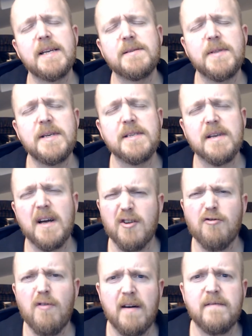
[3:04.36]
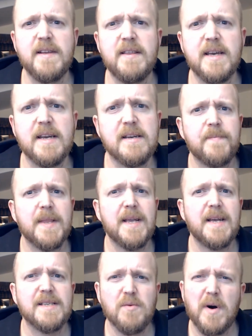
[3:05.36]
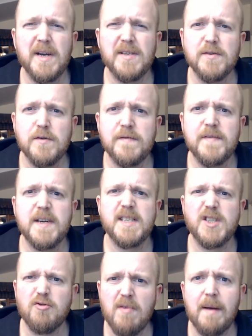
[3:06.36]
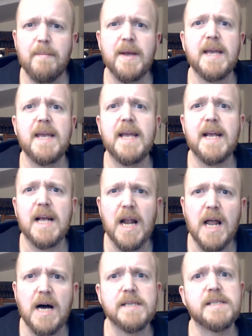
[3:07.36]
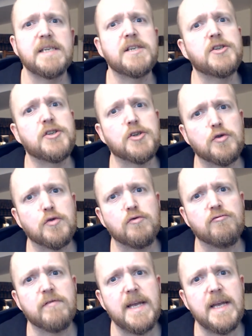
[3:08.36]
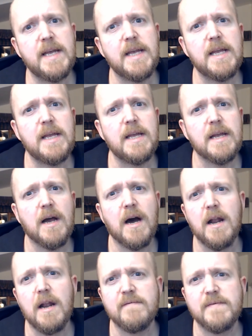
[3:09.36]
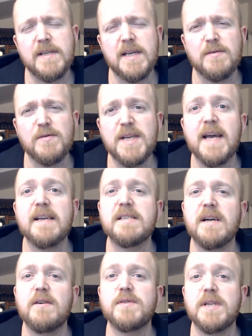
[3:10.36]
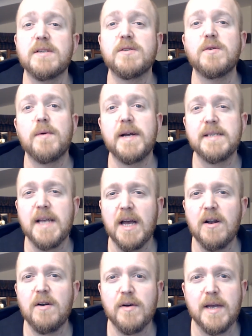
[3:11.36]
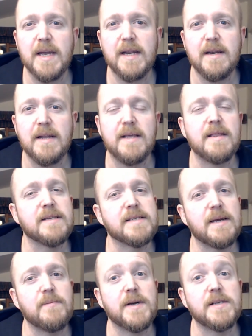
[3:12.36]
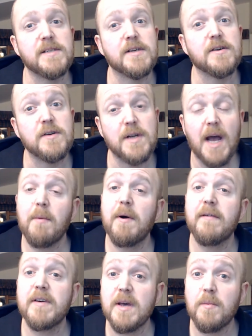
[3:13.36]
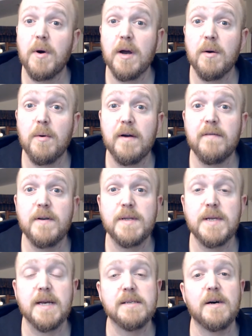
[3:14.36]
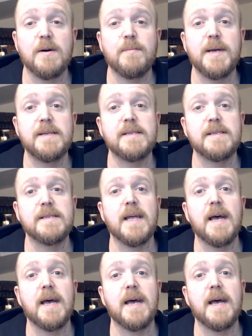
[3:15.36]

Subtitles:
with these kind of crafty things, it's quite sort of ceramic-y, glassy, jewellery kind of, you know, textiles doesn't always get a look in the same way as it could. However, there were quite a few textile pieces there.